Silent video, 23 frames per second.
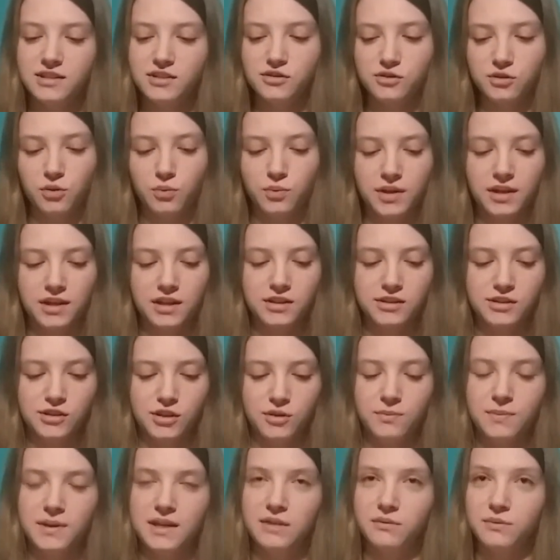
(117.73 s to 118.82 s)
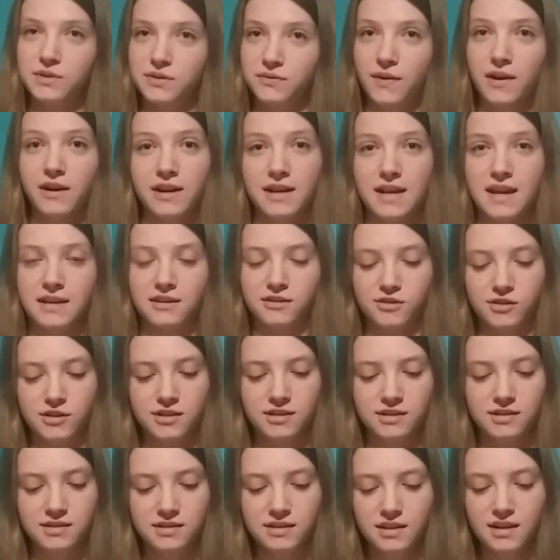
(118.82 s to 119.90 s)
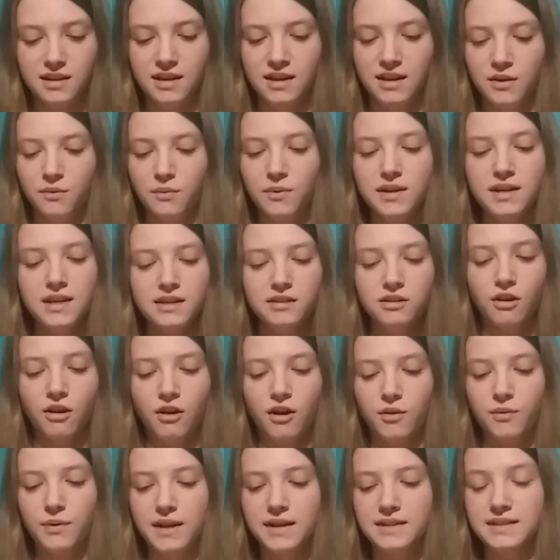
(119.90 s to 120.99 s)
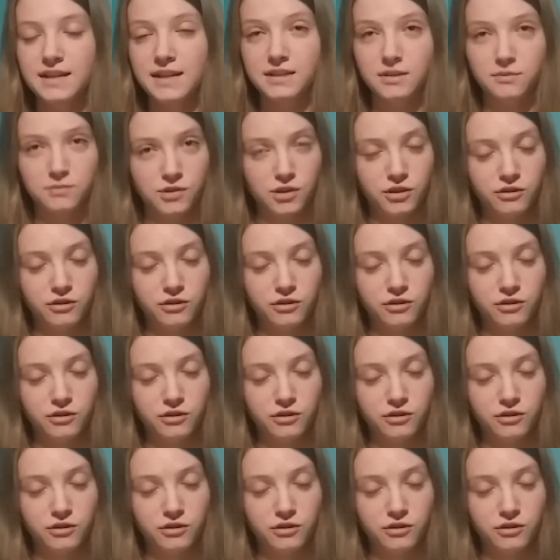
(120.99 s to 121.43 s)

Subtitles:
and schoolwork consume me and was very anxious. One day in the hallways, as I'm sure you